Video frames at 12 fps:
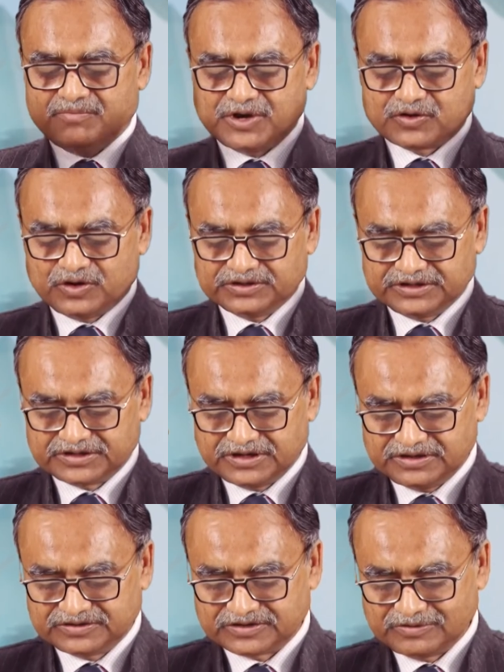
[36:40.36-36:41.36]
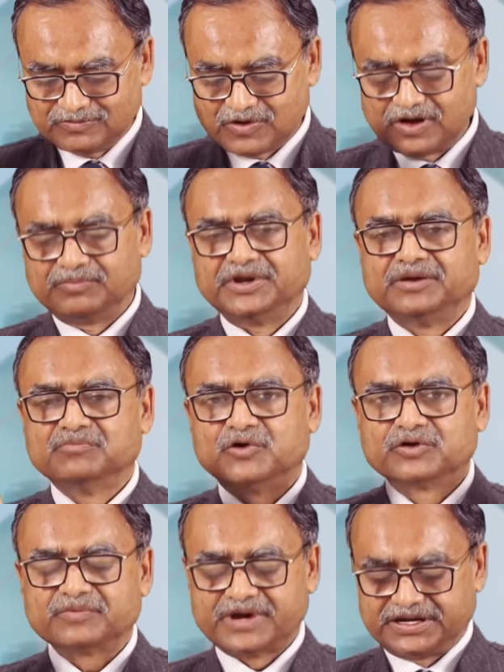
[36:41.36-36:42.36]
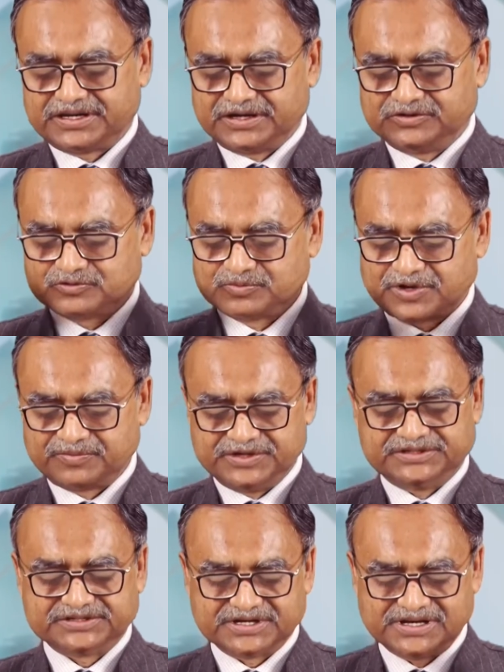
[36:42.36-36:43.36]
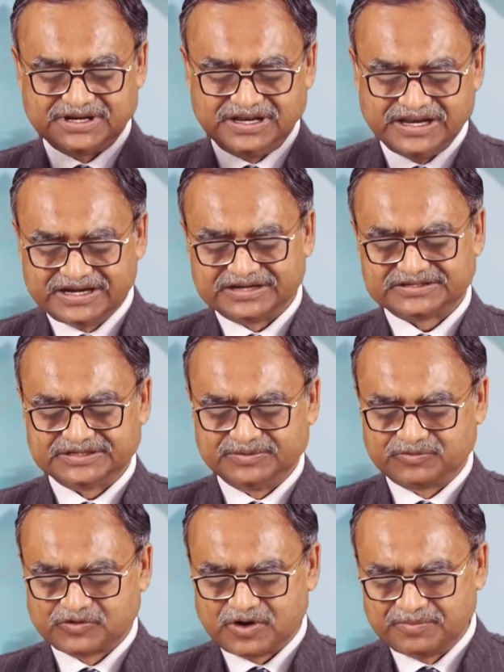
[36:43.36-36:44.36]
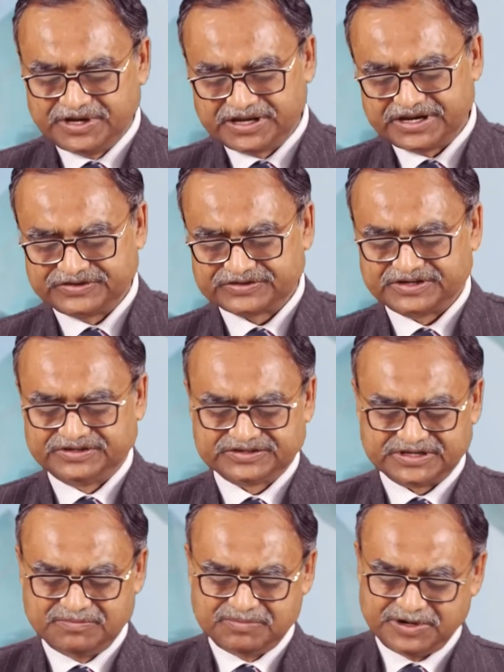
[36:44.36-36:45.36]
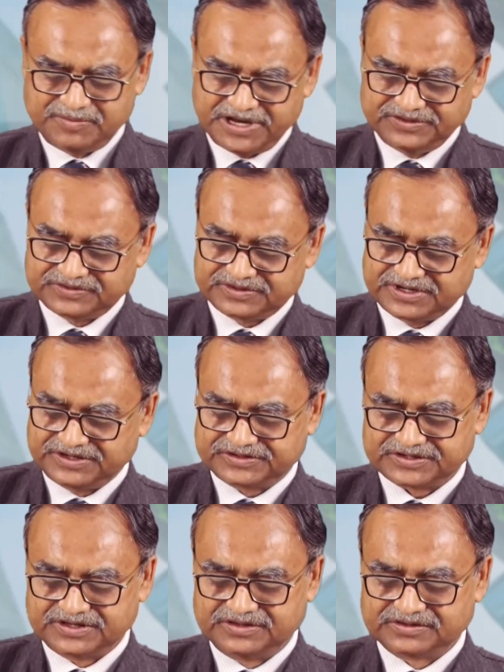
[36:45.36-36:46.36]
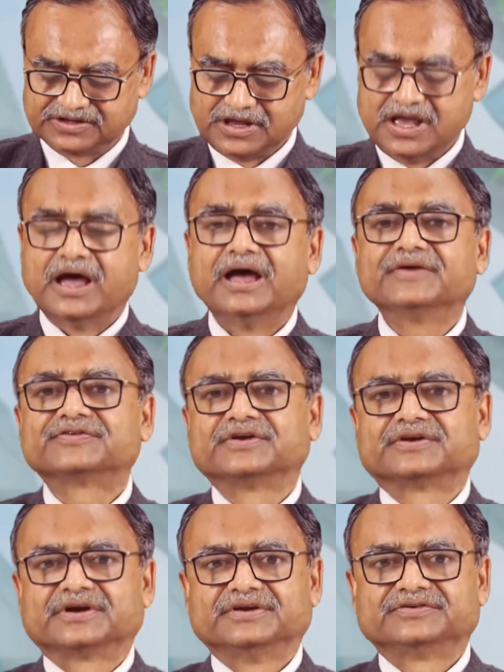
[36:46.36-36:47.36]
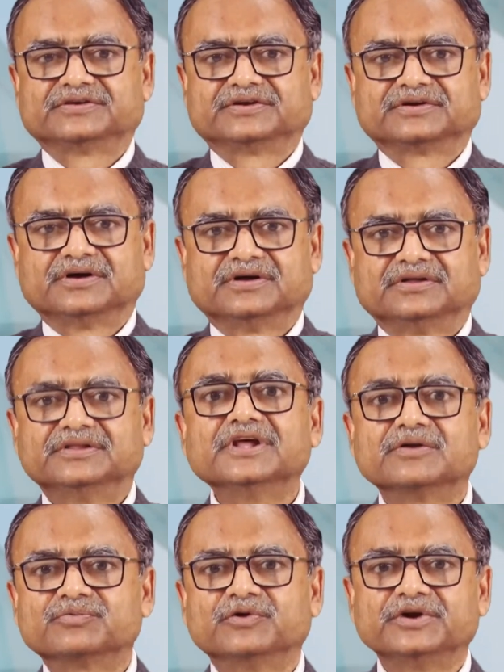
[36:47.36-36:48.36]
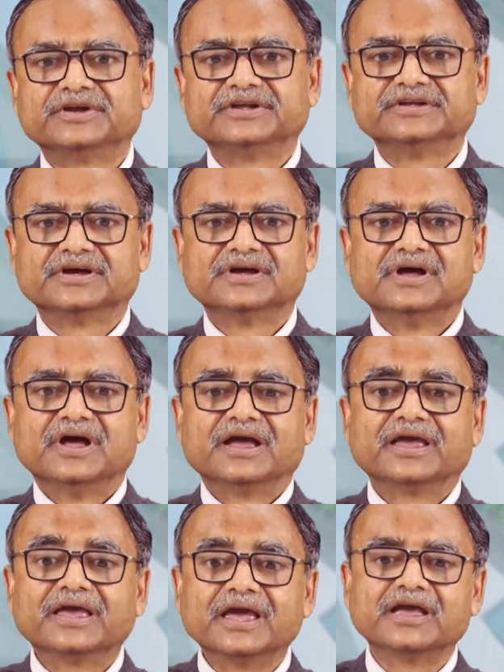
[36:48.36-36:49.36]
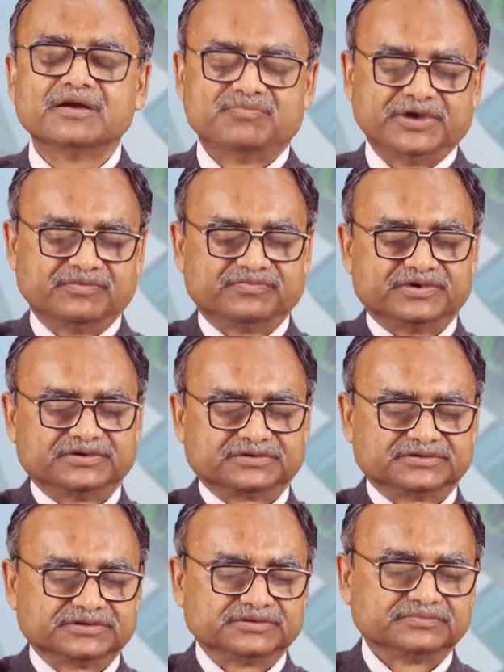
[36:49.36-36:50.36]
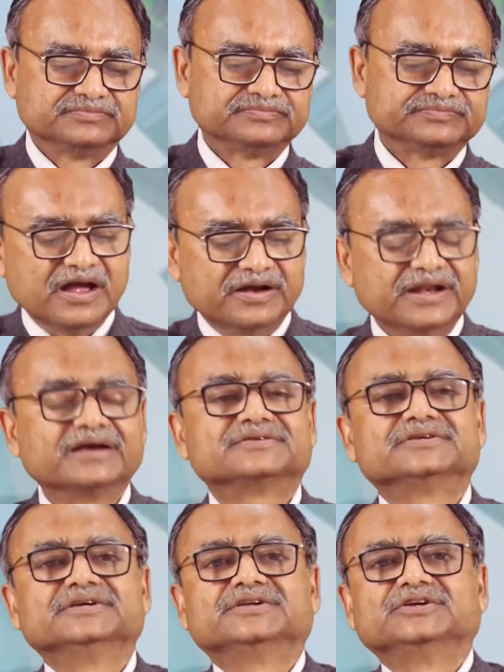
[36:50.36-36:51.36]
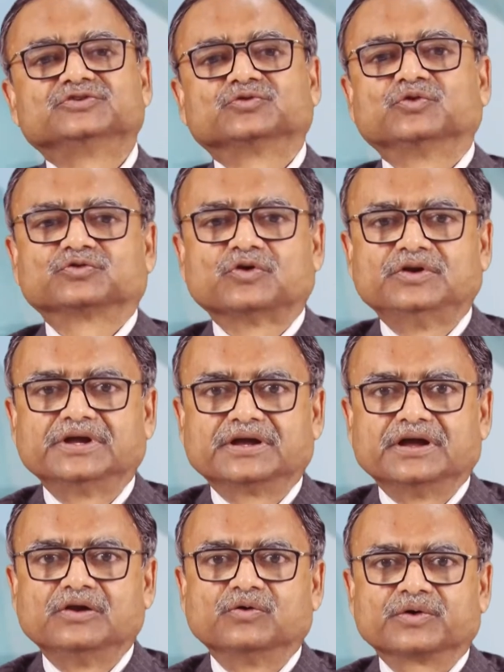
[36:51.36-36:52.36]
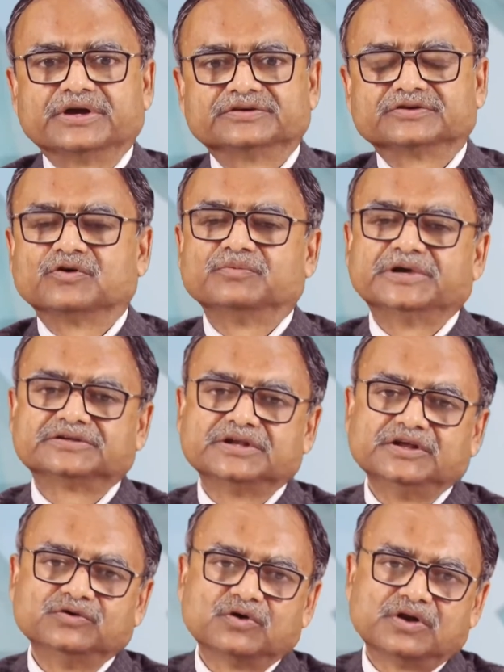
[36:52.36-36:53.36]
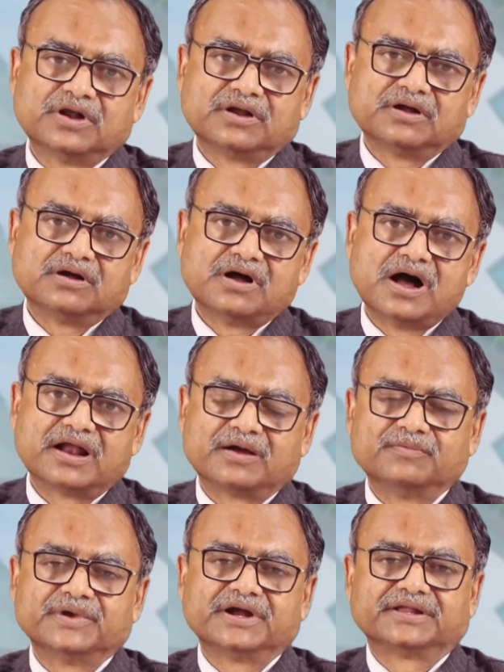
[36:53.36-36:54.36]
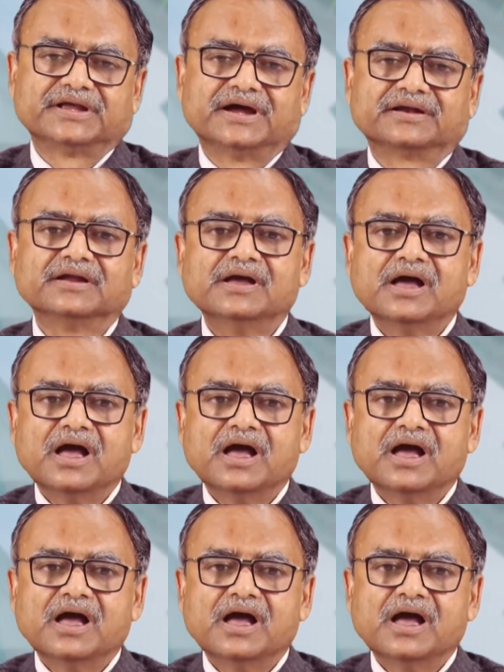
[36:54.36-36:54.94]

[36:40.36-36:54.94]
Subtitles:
because it is involved in motivating, supervision, leadership, communications, implementations, etc., etc. Therefore, it is a kingpin function. Next is resource allocation. Obviously, you all are aware that